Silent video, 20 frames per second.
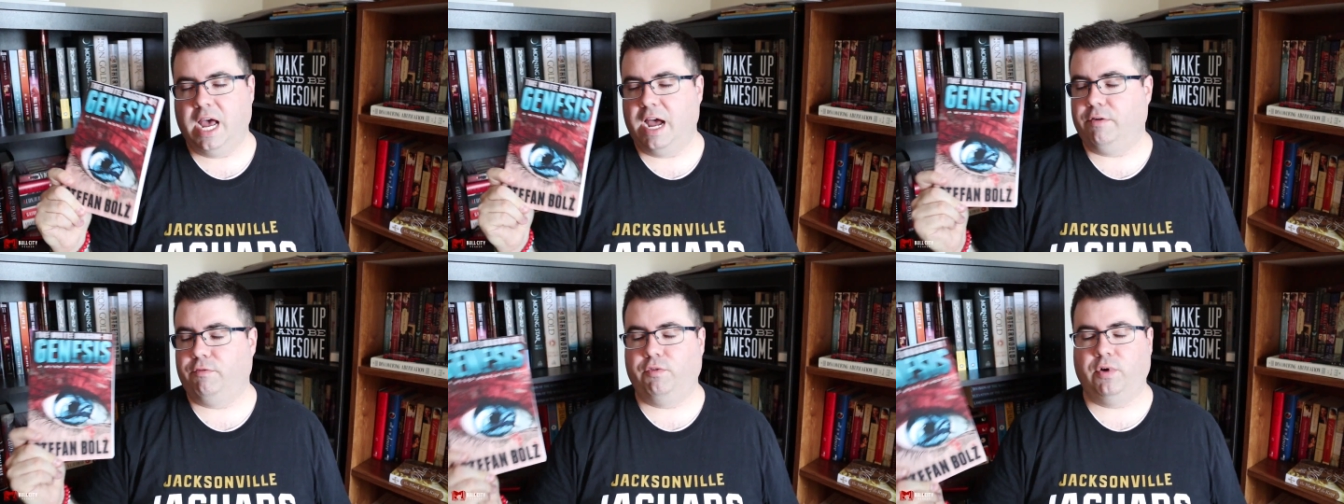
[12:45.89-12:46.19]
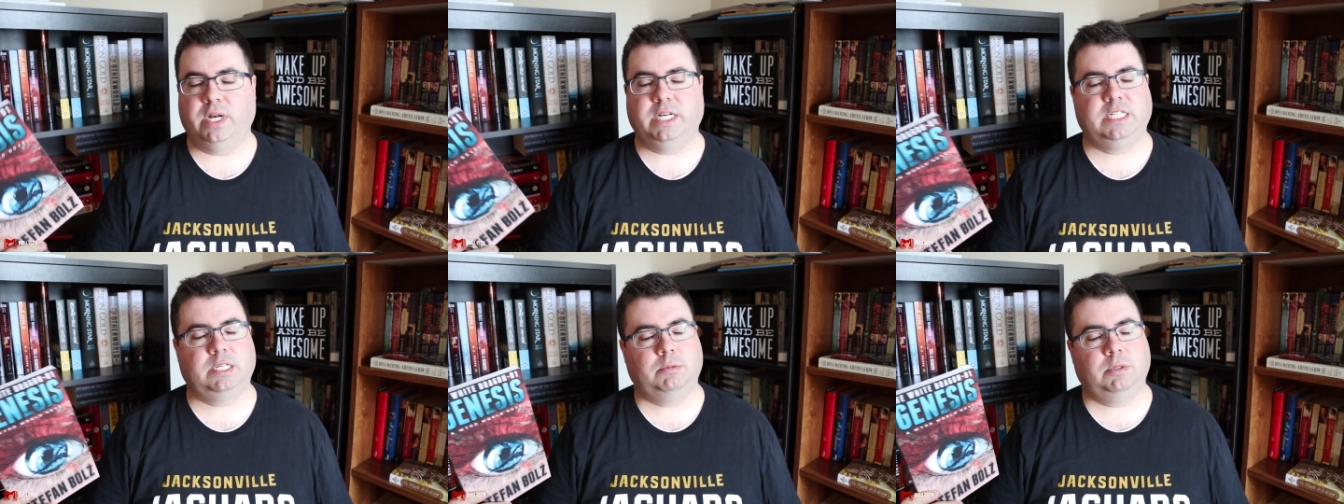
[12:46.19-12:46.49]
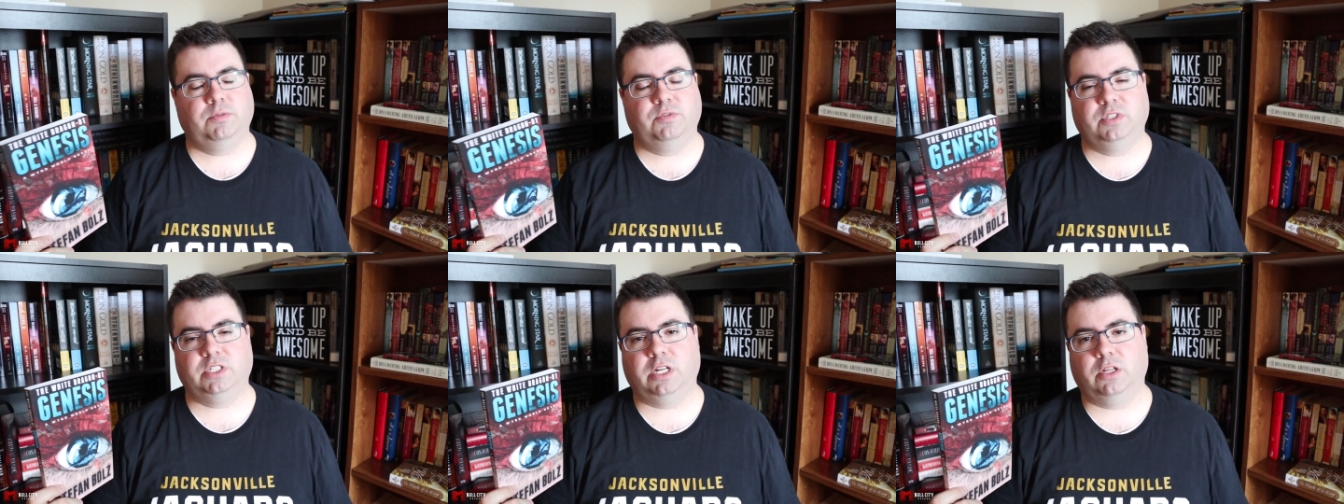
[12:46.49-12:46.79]
I've read some
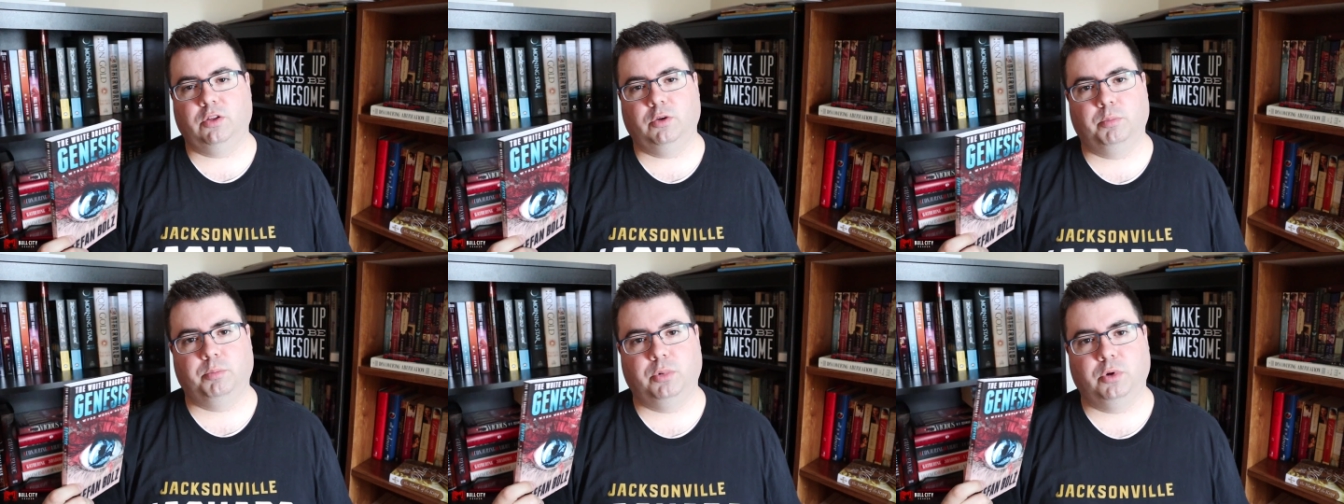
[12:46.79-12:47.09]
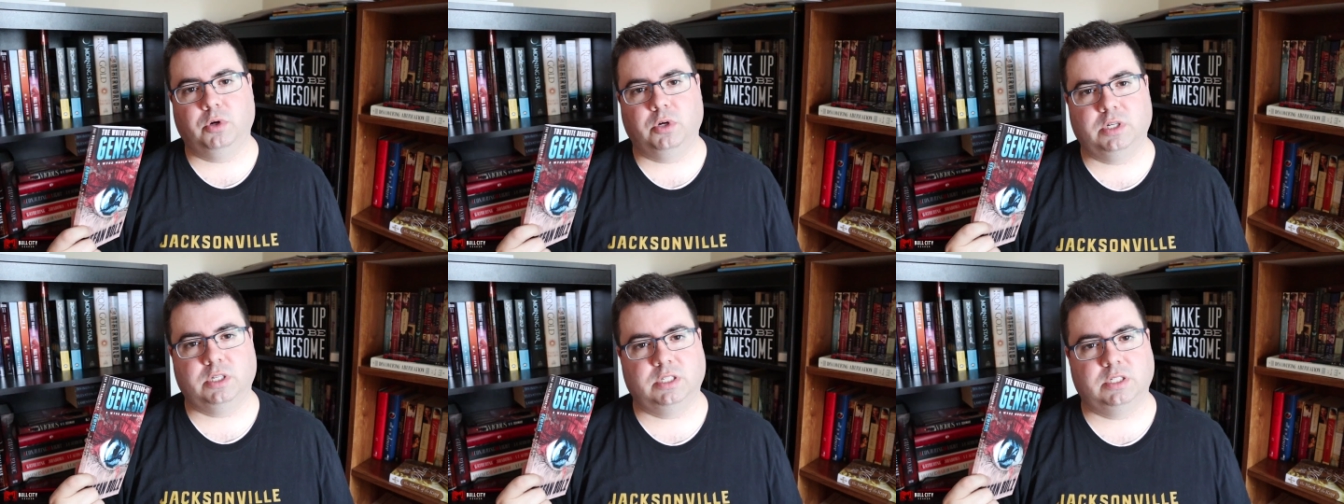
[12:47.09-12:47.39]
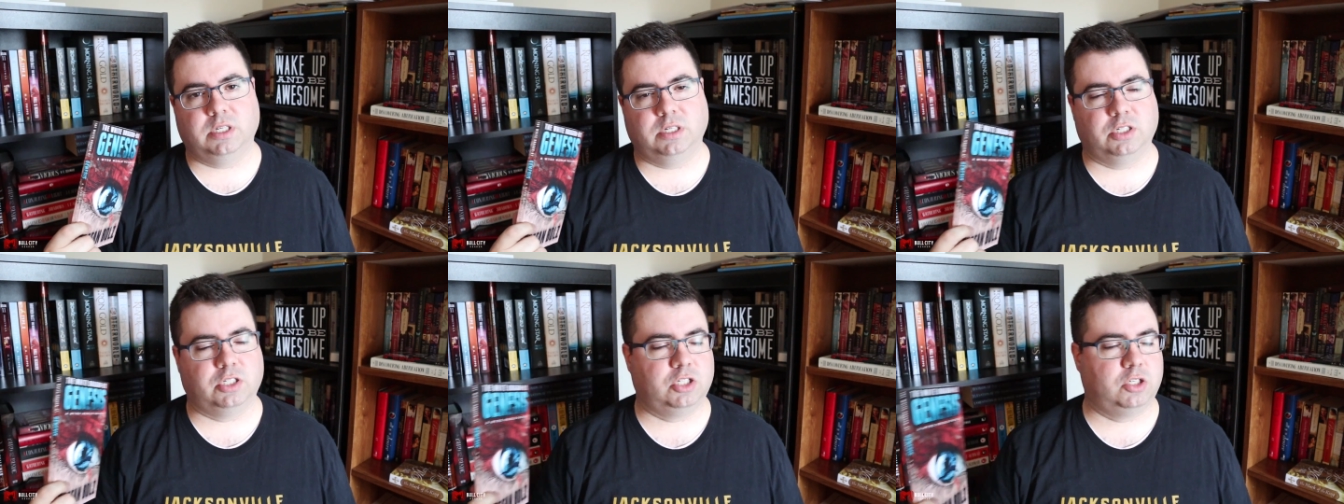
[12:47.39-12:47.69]
of his other
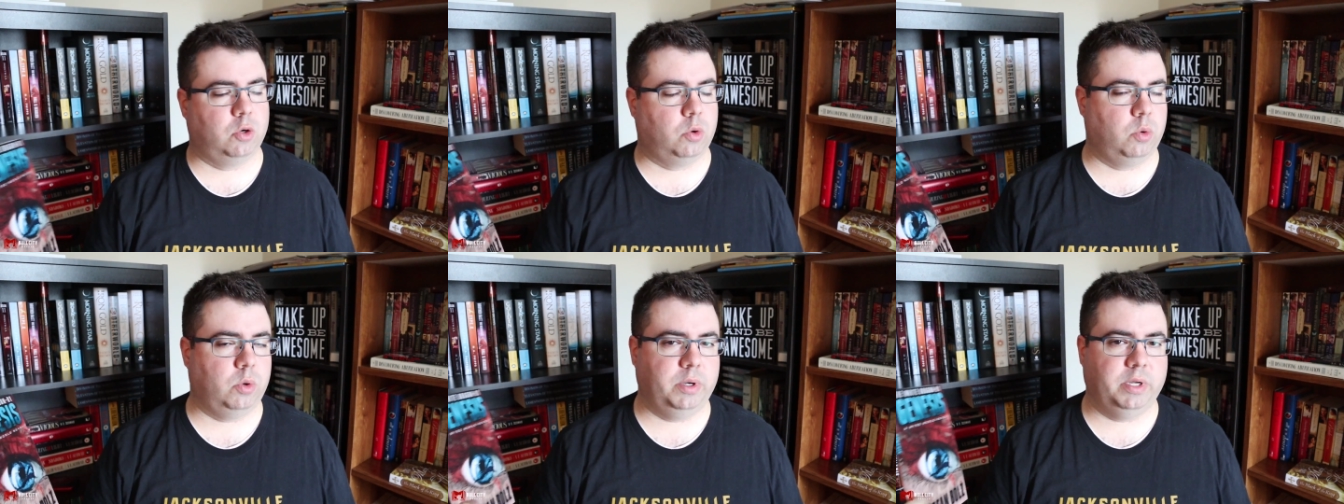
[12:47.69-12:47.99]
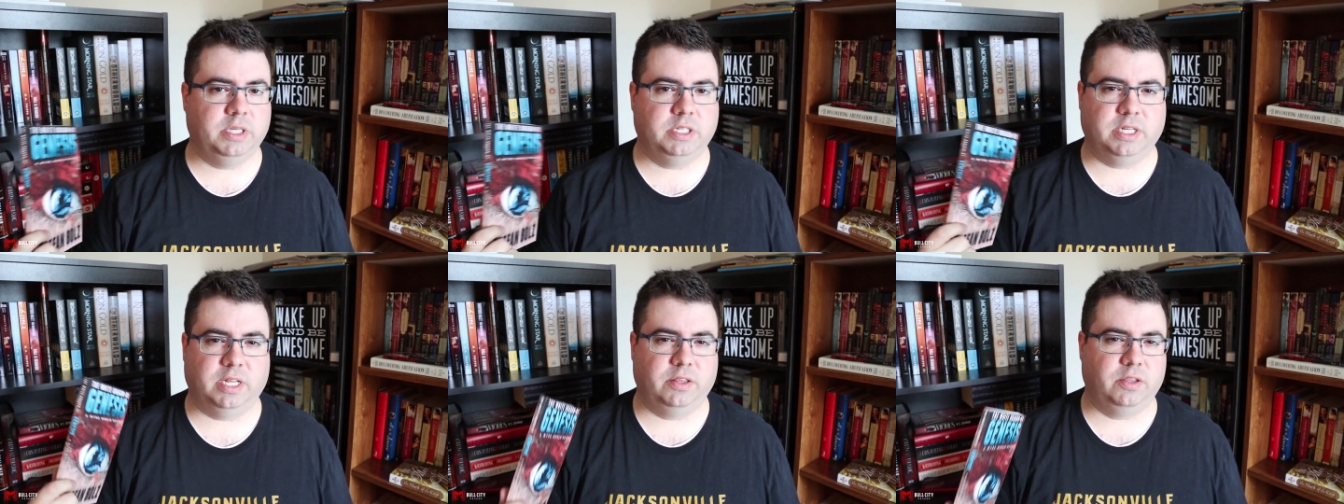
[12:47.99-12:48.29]
books and stories,